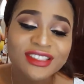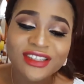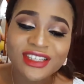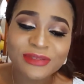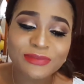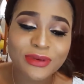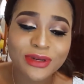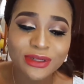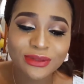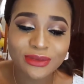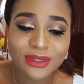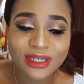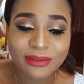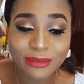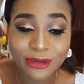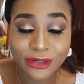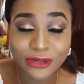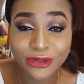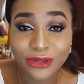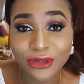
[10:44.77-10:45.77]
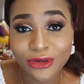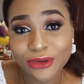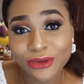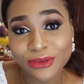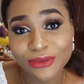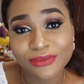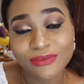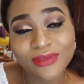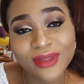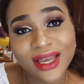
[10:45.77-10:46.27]
just spread the word about your
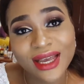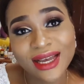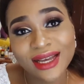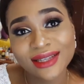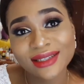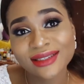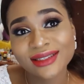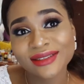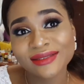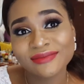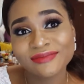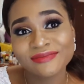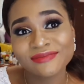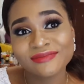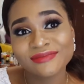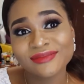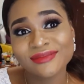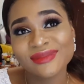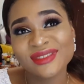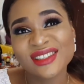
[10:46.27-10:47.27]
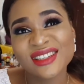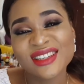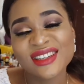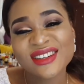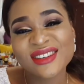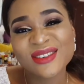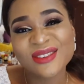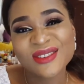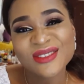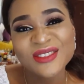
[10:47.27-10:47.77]
girl. And
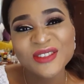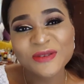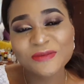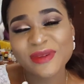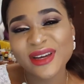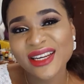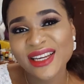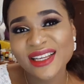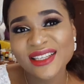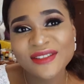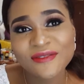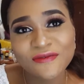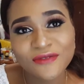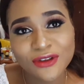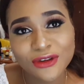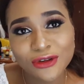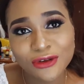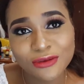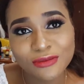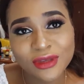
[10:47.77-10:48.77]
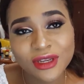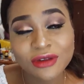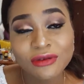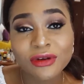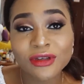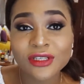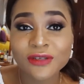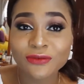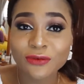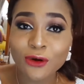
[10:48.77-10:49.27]
until my next video, may the
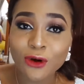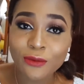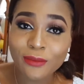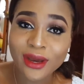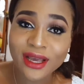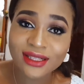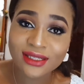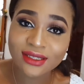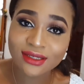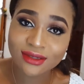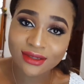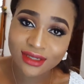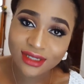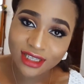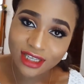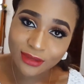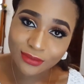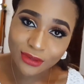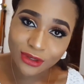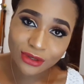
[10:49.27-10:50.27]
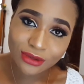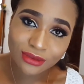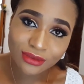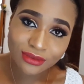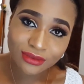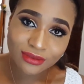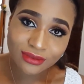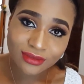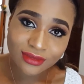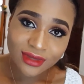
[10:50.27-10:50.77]
grace of Almighty God keep you.
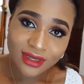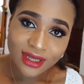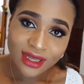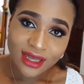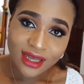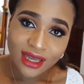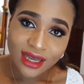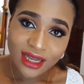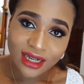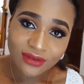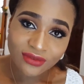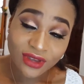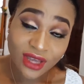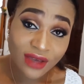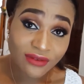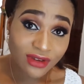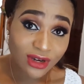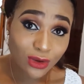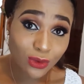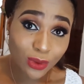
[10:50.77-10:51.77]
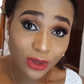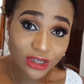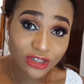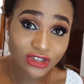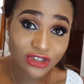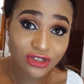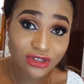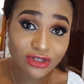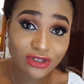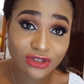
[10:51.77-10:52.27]
And if you have any
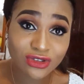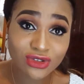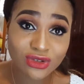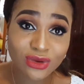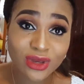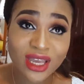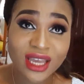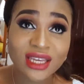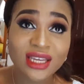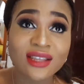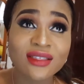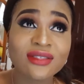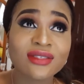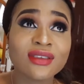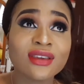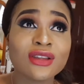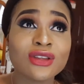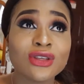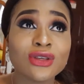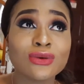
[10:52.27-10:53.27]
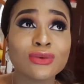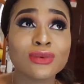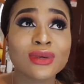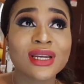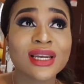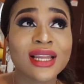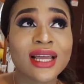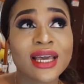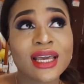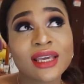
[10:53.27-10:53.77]
questions or anything you
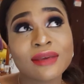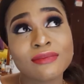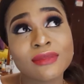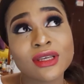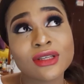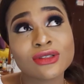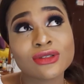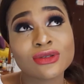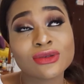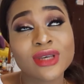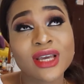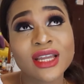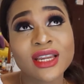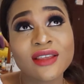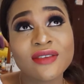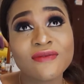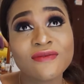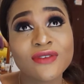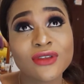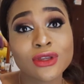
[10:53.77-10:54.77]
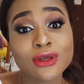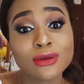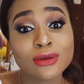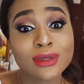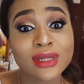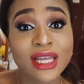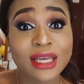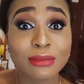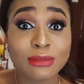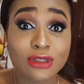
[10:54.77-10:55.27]
would like me to, any video
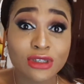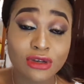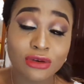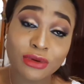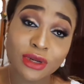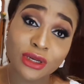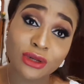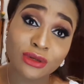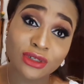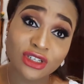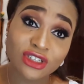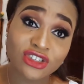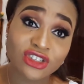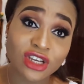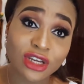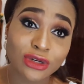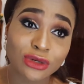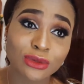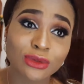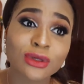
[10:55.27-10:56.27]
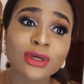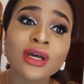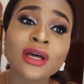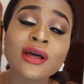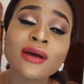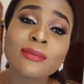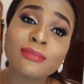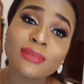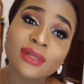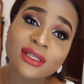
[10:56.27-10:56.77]
you'd like me to create on this channel,
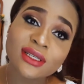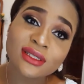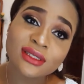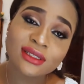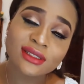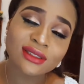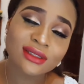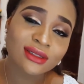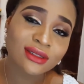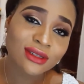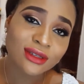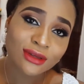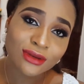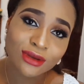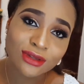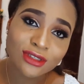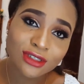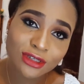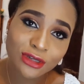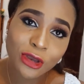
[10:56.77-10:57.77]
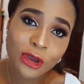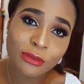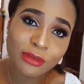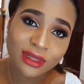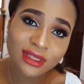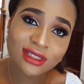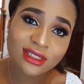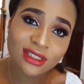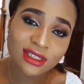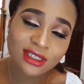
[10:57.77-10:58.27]
please go to the
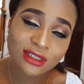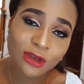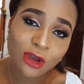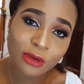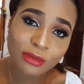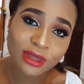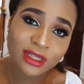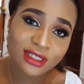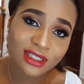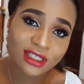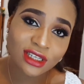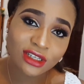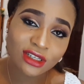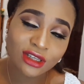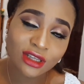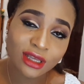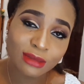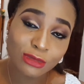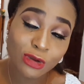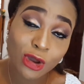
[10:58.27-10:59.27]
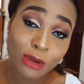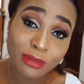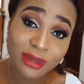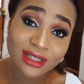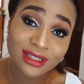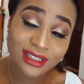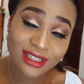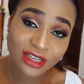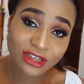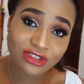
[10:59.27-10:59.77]

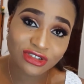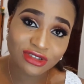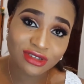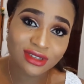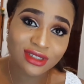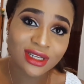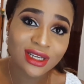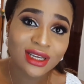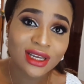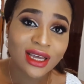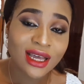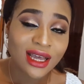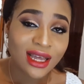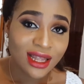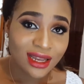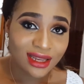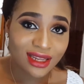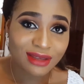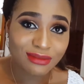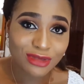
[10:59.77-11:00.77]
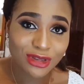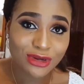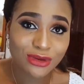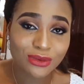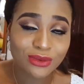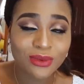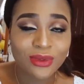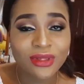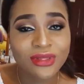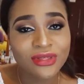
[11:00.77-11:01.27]
comment section and let me know.